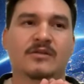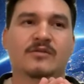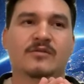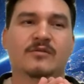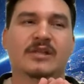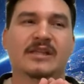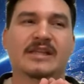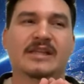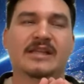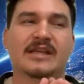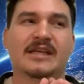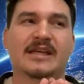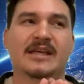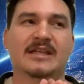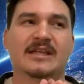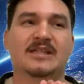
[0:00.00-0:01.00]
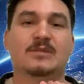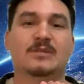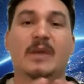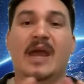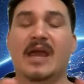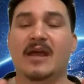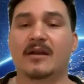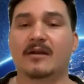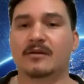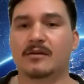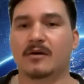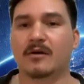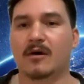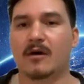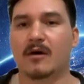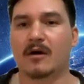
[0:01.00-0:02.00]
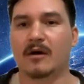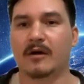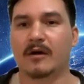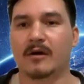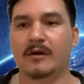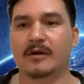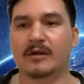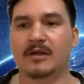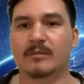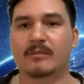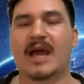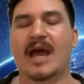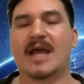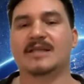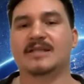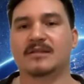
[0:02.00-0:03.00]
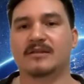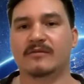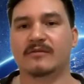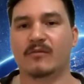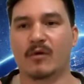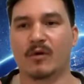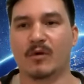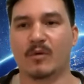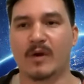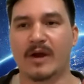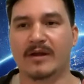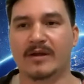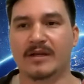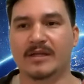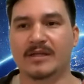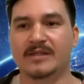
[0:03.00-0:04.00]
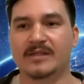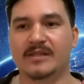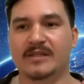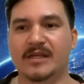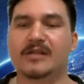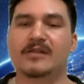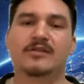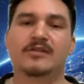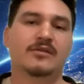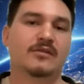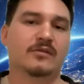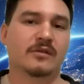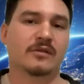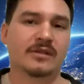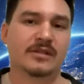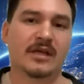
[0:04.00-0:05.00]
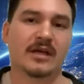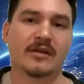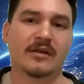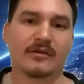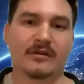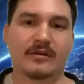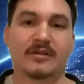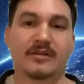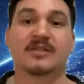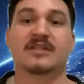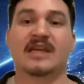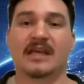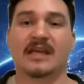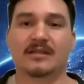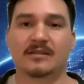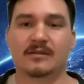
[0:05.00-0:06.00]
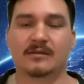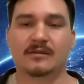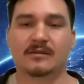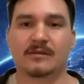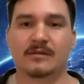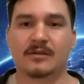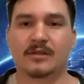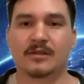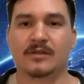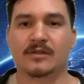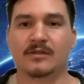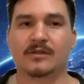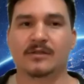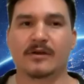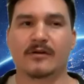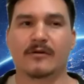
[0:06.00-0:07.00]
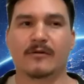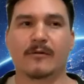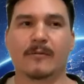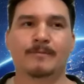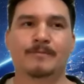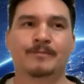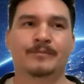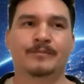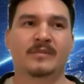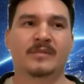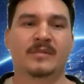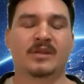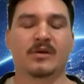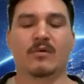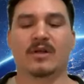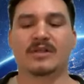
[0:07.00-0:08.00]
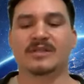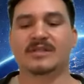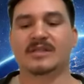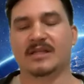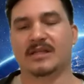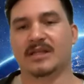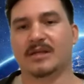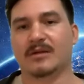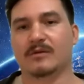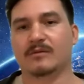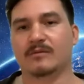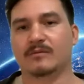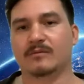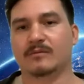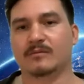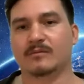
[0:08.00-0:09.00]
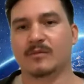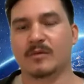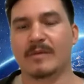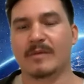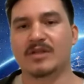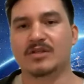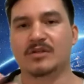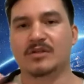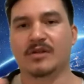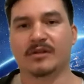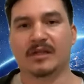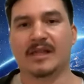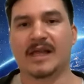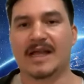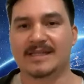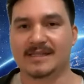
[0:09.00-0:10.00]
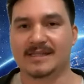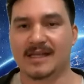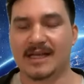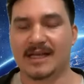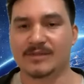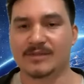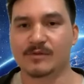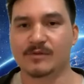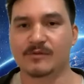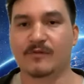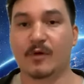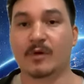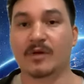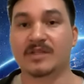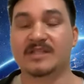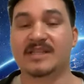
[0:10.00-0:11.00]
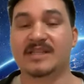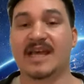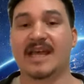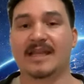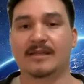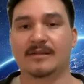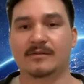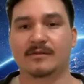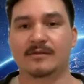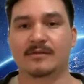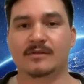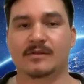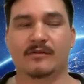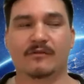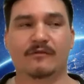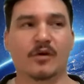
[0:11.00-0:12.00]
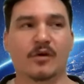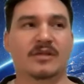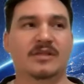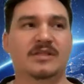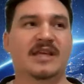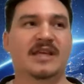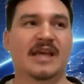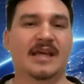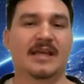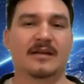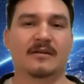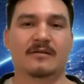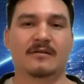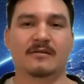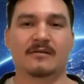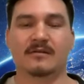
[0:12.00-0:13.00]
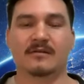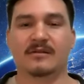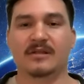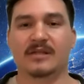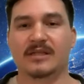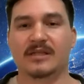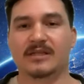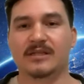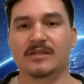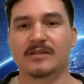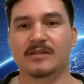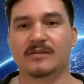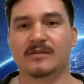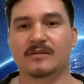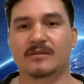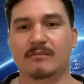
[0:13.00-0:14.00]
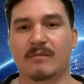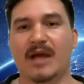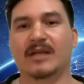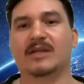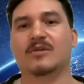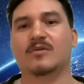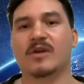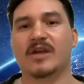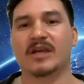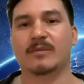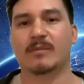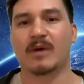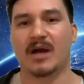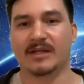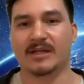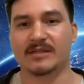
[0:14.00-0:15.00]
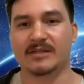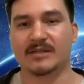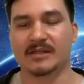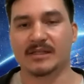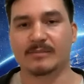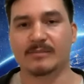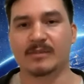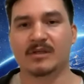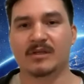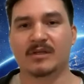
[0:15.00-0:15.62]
is really expand our capacity for awareness into these other states. So the one state that we mentioned during the last class was focus 10. So focus 10 is mind awake, body asleep.